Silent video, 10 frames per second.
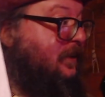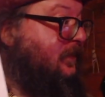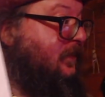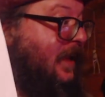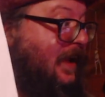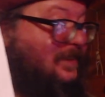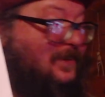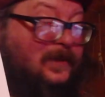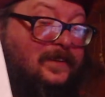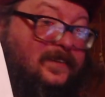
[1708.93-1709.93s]
That's
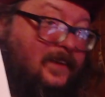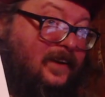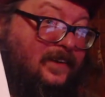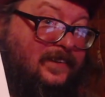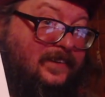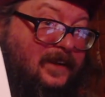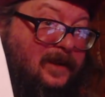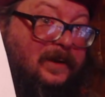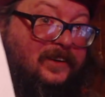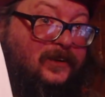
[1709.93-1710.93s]
what sucks
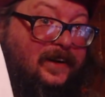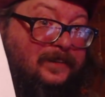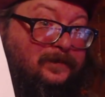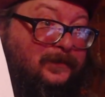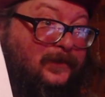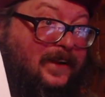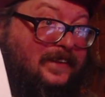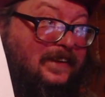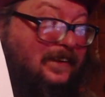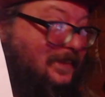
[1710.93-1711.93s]
about trying to track
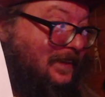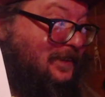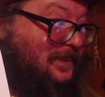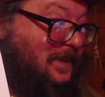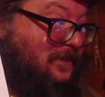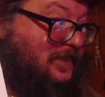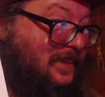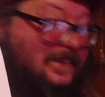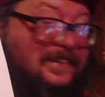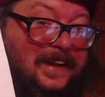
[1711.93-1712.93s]
down the other stuff
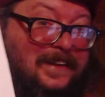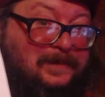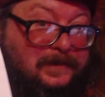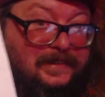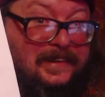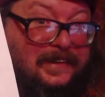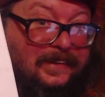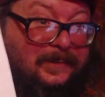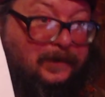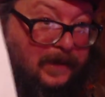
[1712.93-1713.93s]
these guys in
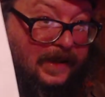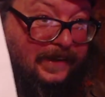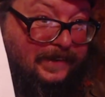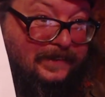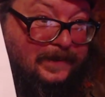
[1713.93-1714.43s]
particular made.